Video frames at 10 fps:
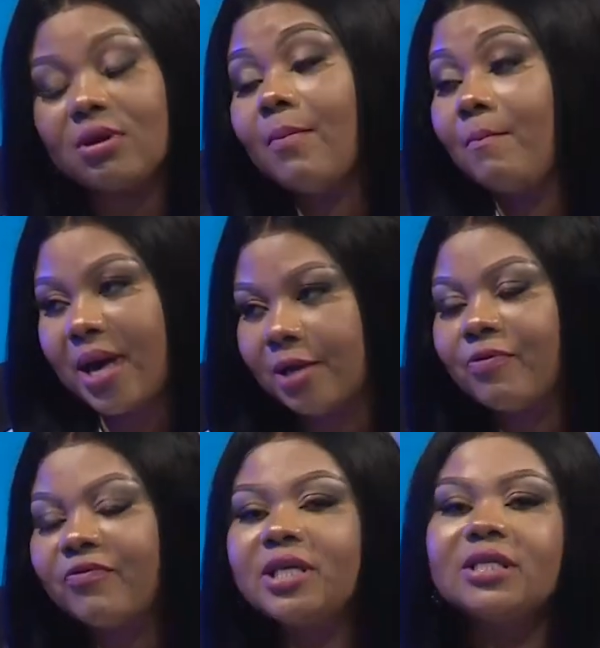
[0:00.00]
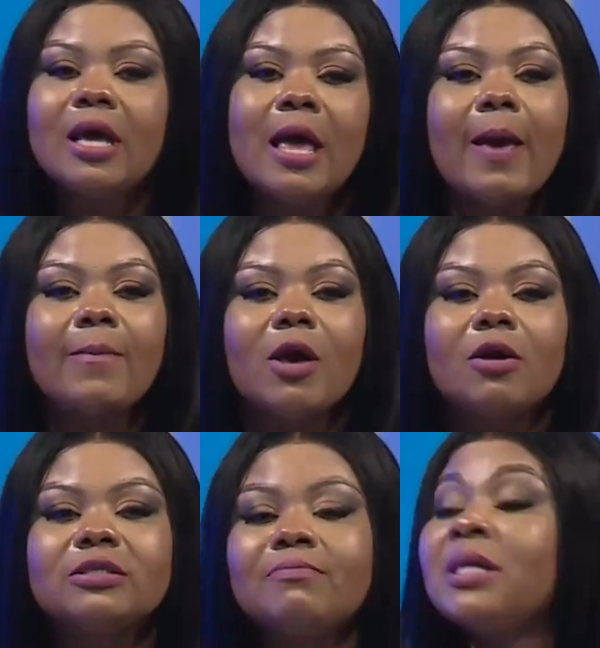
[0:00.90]
I'm part of it
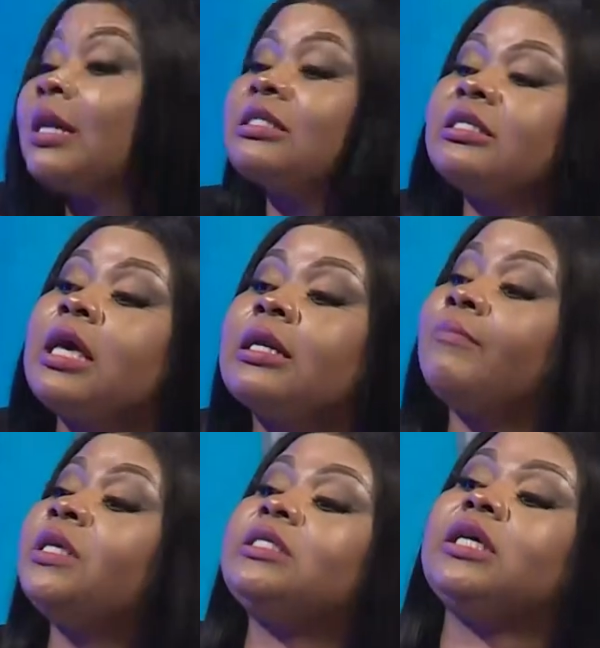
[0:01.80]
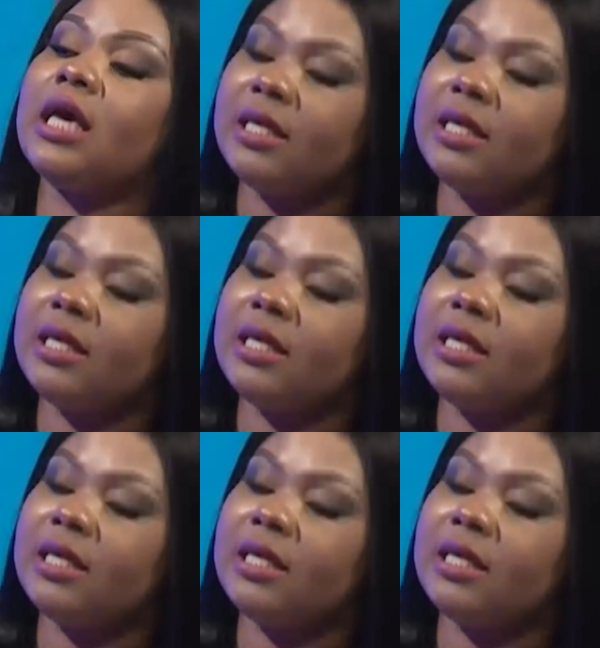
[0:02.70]
because men and do